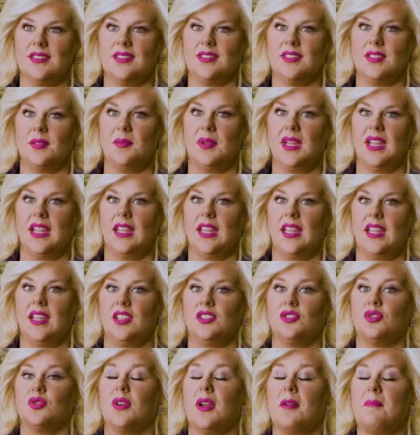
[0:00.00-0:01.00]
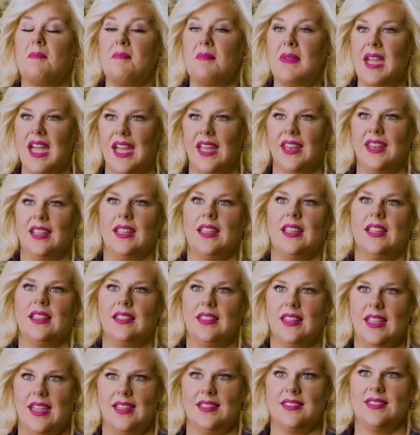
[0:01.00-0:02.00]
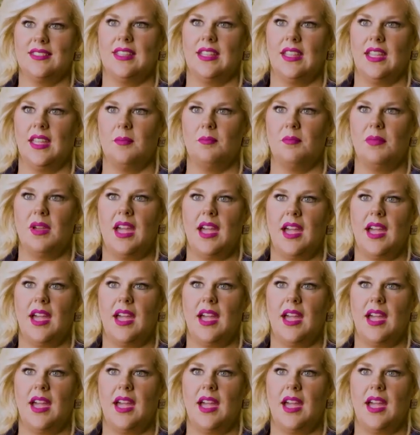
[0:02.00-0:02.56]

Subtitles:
is to make a dramatic and lasting